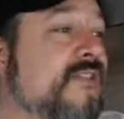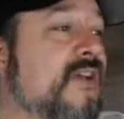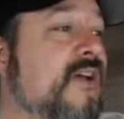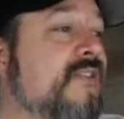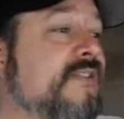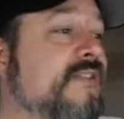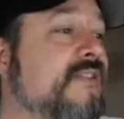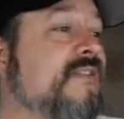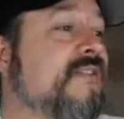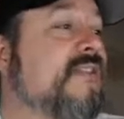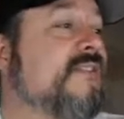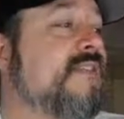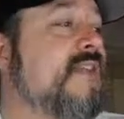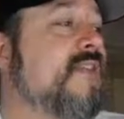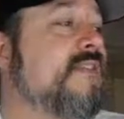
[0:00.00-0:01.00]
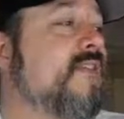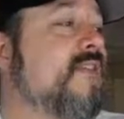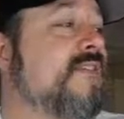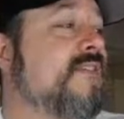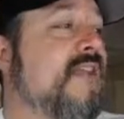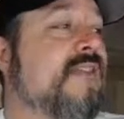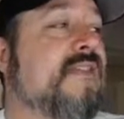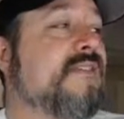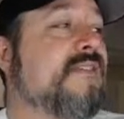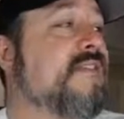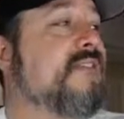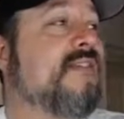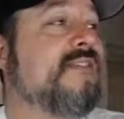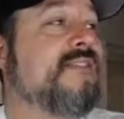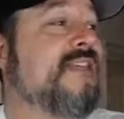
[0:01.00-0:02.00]
this is the Z series and this is
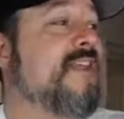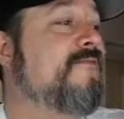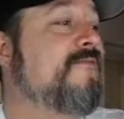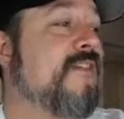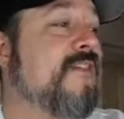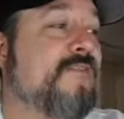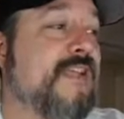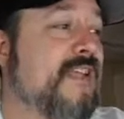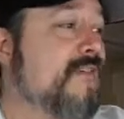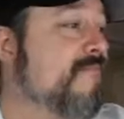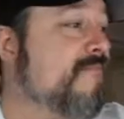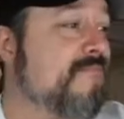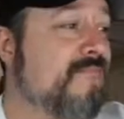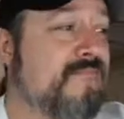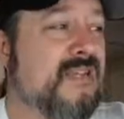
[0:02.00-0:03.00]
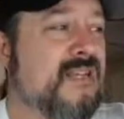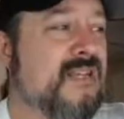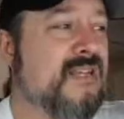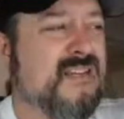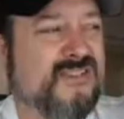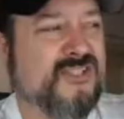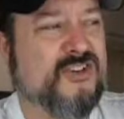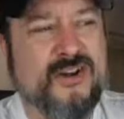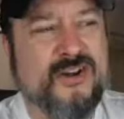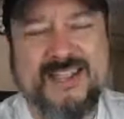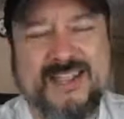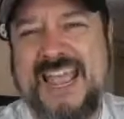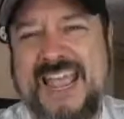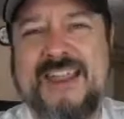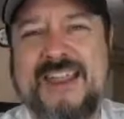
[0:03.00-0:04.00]
the Z50. Starting
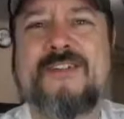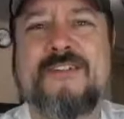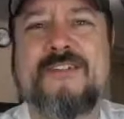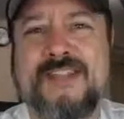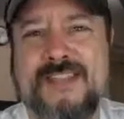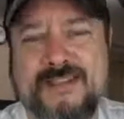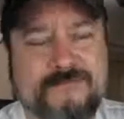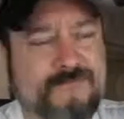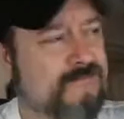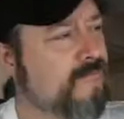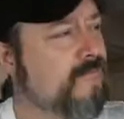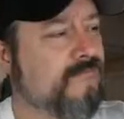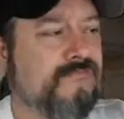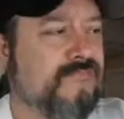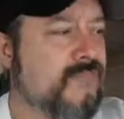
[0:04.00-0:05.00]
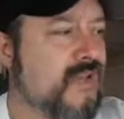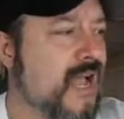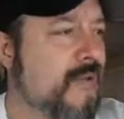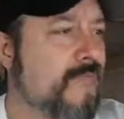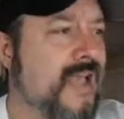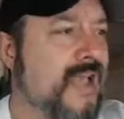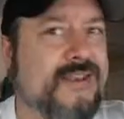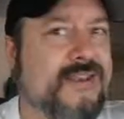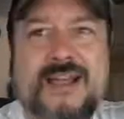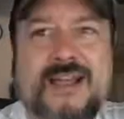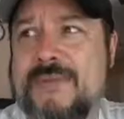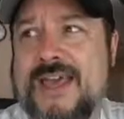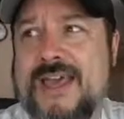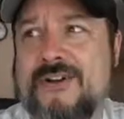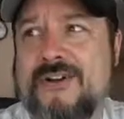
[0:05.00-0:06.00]
at $850. Not bad
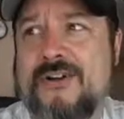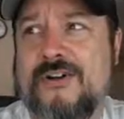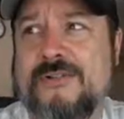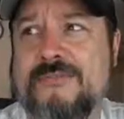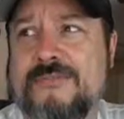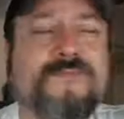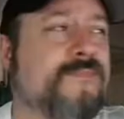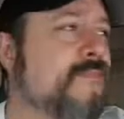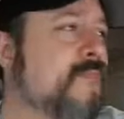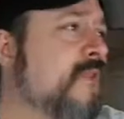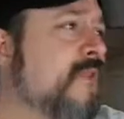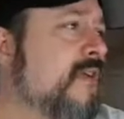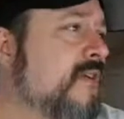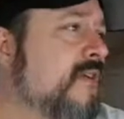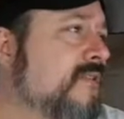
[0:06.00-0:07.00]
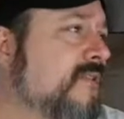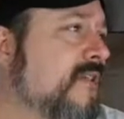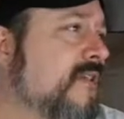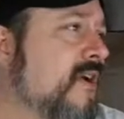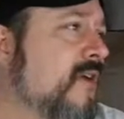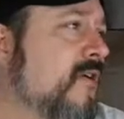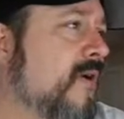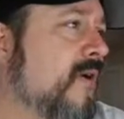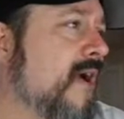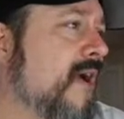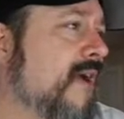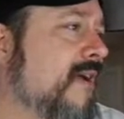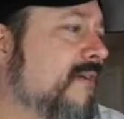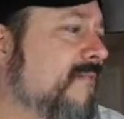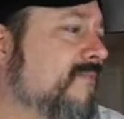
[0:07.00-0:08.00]
at all.
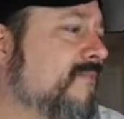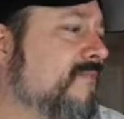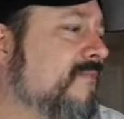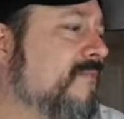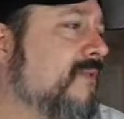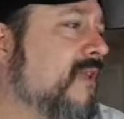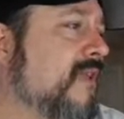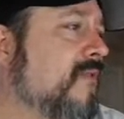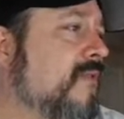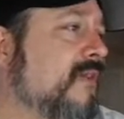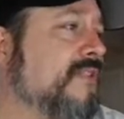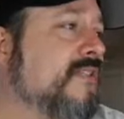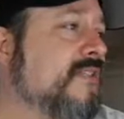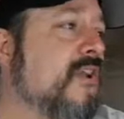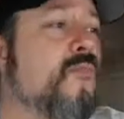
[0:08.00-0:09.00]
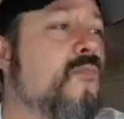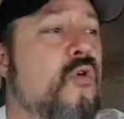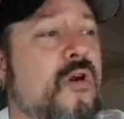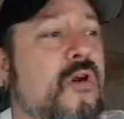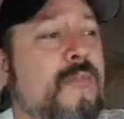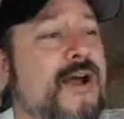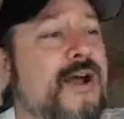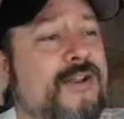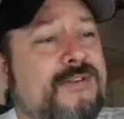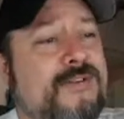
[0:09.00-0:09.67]
So let's learn more about it.